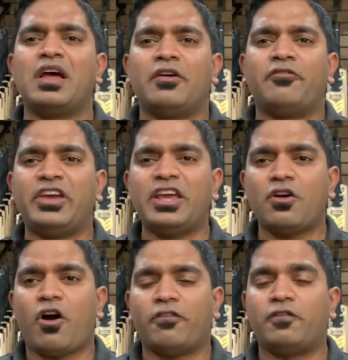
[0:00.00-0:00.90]
feel
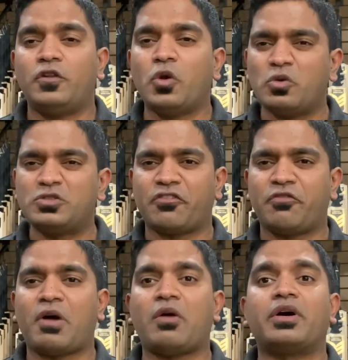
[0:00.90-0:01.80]
of loads of
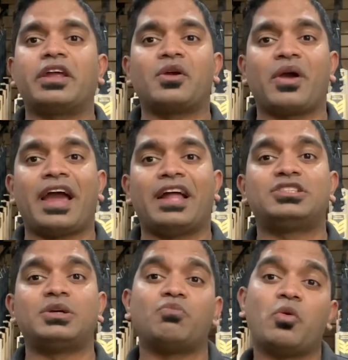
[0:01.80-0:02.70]
power in your hands the
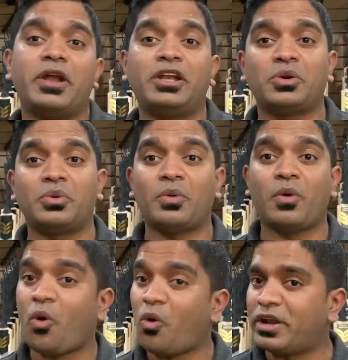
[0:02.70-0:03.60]
moment you
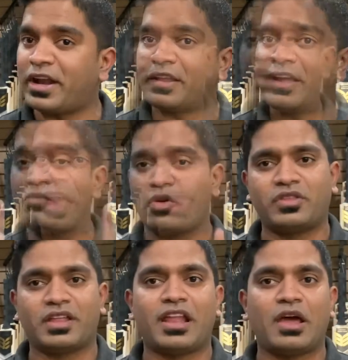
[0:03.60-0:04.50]
hold it. One more
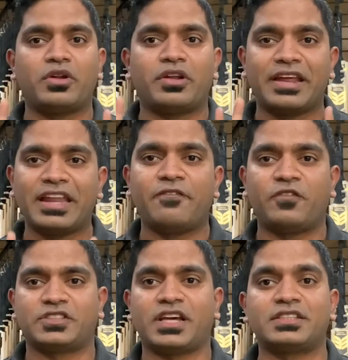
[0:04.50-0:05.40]
thing that I want to really
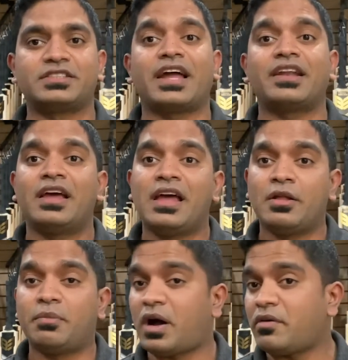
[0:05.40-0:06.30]
emphasize is that
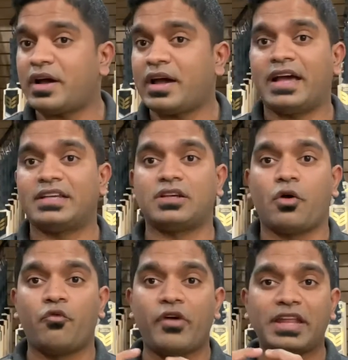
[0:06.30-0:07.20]
Power has a
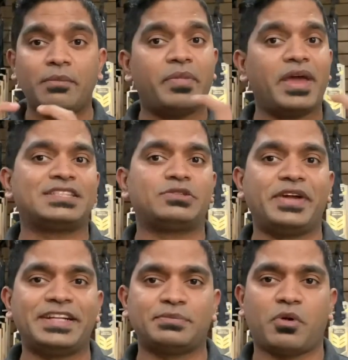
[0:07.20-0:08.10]
very big
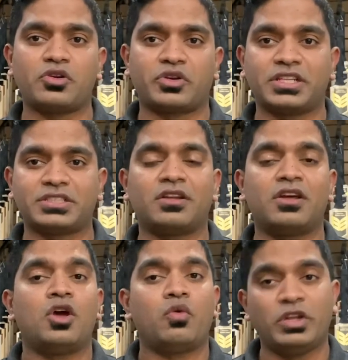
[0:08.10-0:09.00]
sweet spot region,
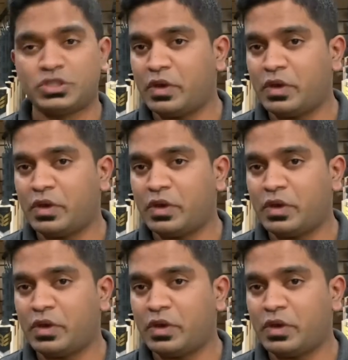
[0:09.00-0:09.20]
which